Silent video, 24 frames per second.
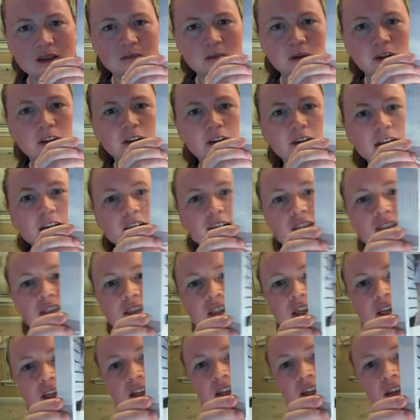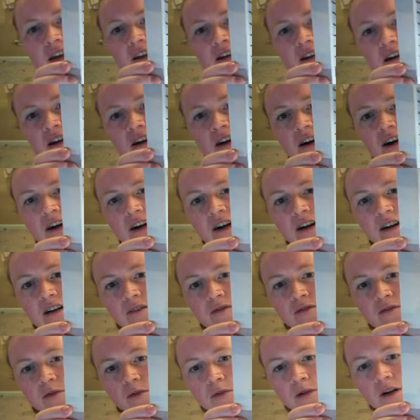But here you can see there are
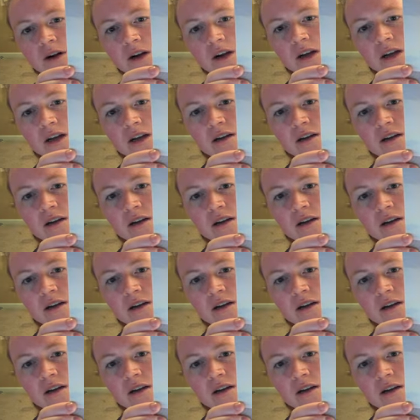4